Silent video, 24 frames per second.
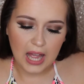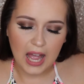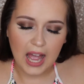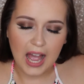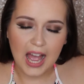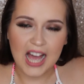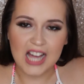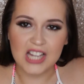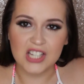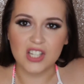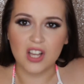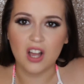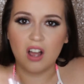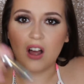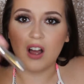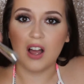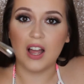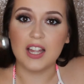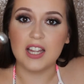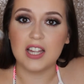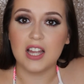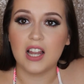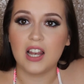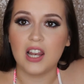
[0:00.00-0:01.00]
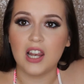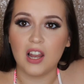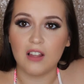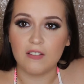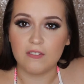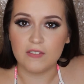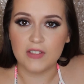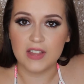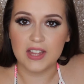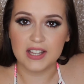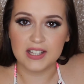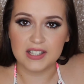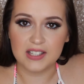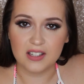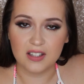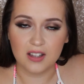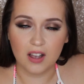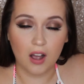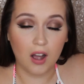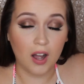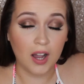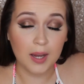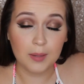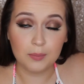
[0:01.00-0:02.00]
and I love this.
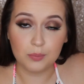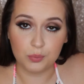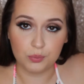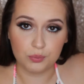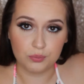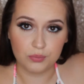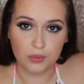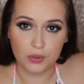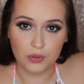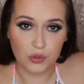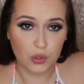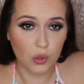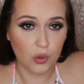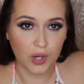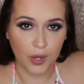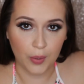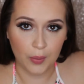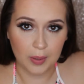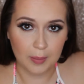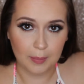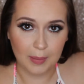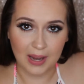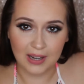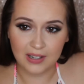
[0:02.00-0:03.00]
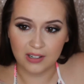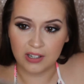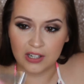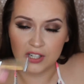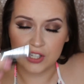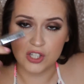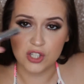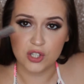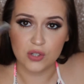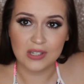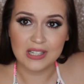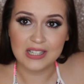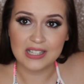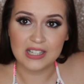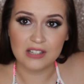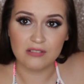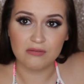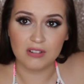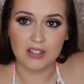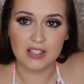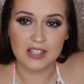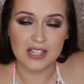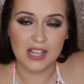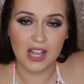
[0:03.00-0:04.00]
I'm not going back. Like, as soon as this
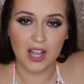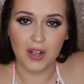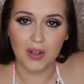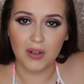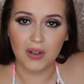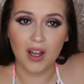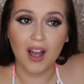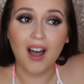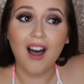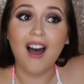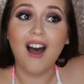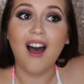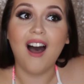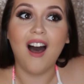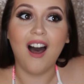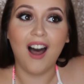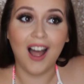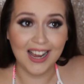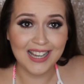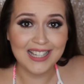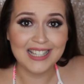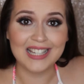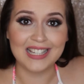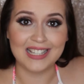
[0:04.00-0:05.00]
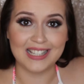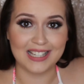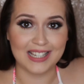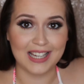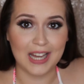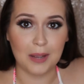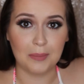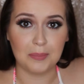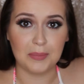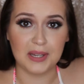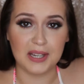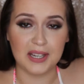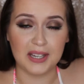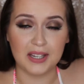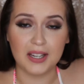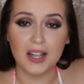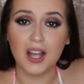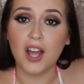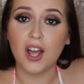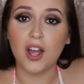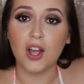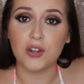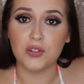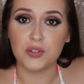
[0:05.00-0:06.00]
runs out, I need to get me
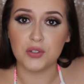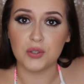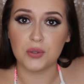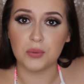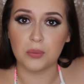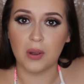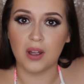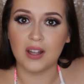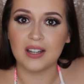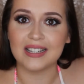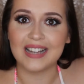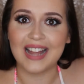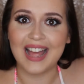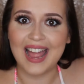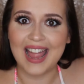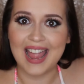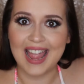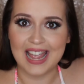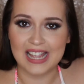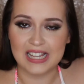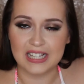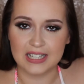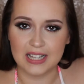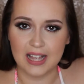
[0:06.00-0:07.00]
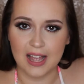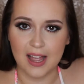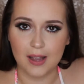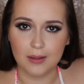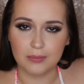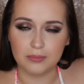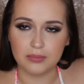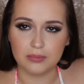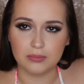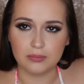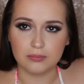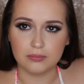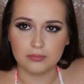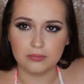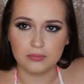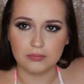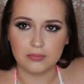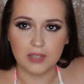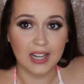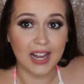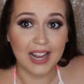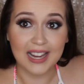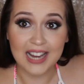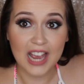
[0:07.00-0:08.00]
a new one ASAP.
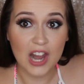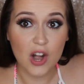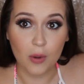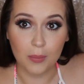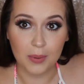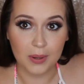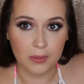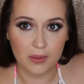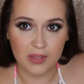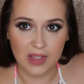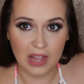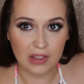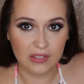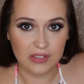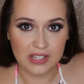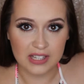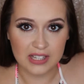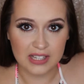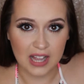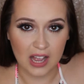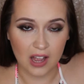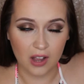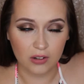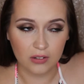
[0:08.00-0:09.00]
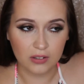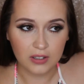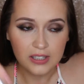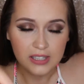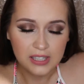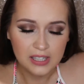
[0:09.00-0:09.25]
Like, I cannot be without this now.